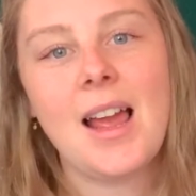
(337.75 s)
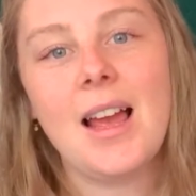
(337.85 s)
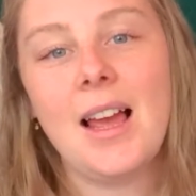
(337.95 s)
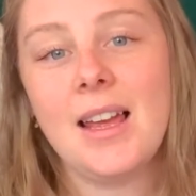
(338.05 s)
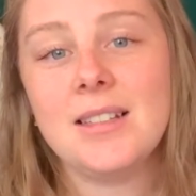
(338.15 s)

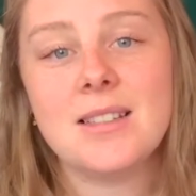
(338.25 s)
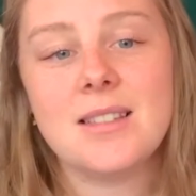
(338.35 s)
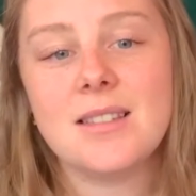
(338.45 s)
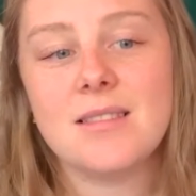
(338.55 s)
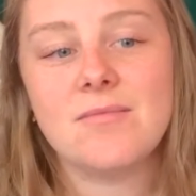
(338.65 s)
And
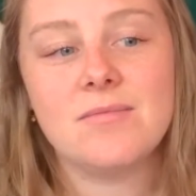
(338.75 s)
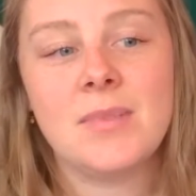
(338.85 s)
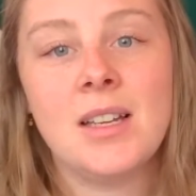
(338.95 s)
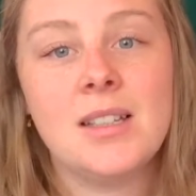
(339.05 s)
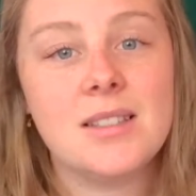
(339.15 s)

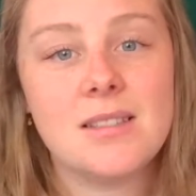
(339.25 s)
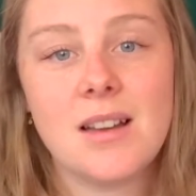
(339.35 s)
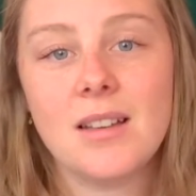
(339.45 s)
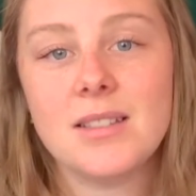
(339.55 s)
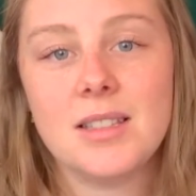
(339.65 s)

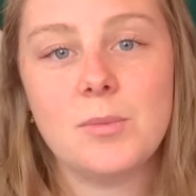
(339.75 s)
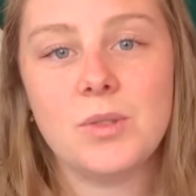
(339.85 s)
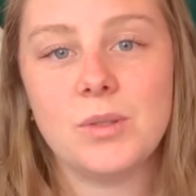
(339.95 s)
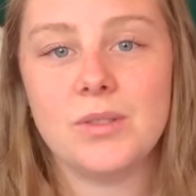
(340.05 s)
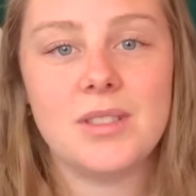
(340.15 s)
start
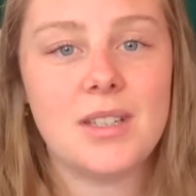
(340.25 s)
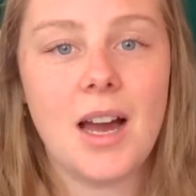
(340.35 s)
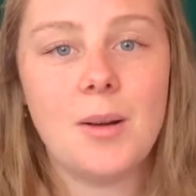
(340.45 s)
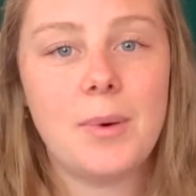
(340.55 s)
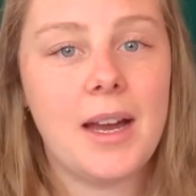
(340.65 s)
simple.
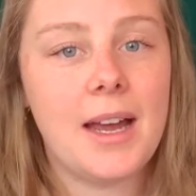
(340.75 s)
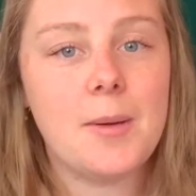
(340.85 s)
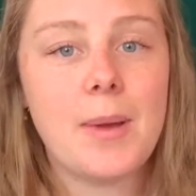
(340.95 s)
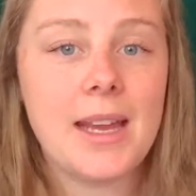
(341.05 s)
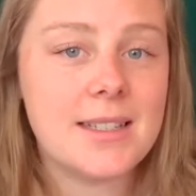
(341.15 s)
Start by
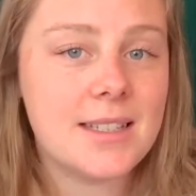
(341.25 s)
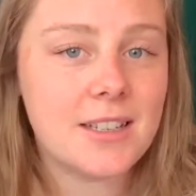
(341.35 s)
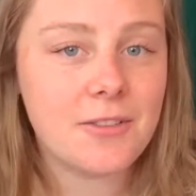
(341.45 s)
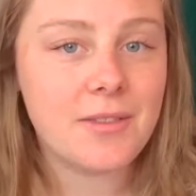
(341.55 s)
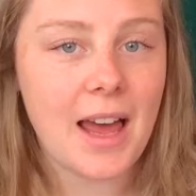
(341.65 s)
painting
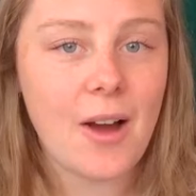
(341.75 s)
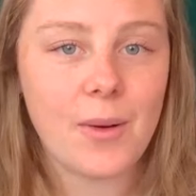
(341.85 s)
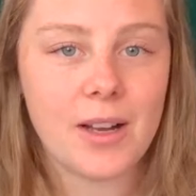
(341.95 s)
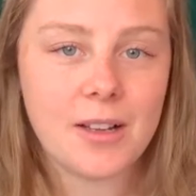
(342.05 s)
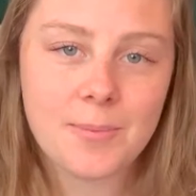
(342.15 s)
a
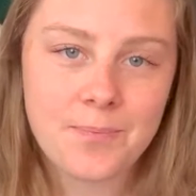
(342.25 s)
flower.